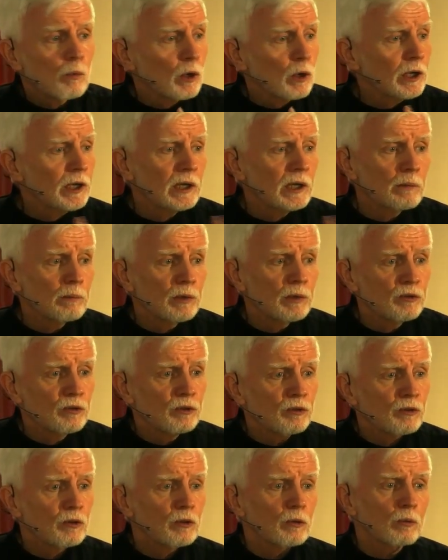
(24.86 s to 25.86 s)
working in
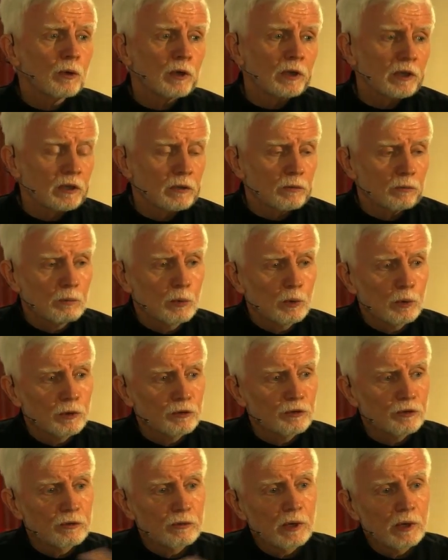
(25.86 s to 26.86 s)
businesses, working in
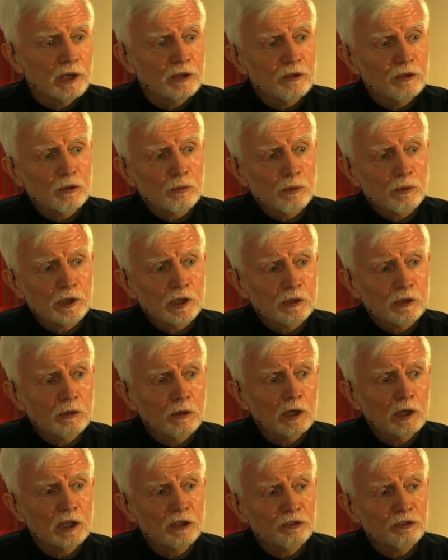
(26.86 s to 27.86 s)
boards directors, working
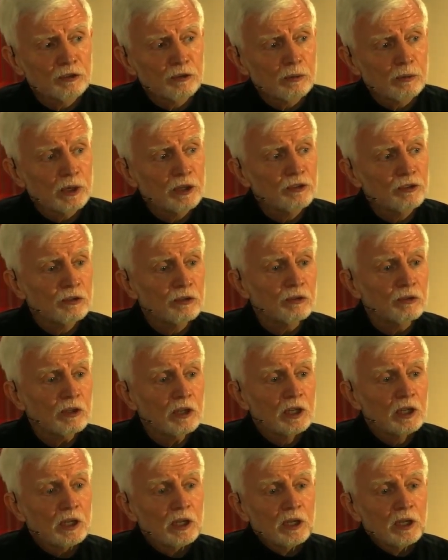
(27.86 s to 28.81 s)
in all kinds of situations,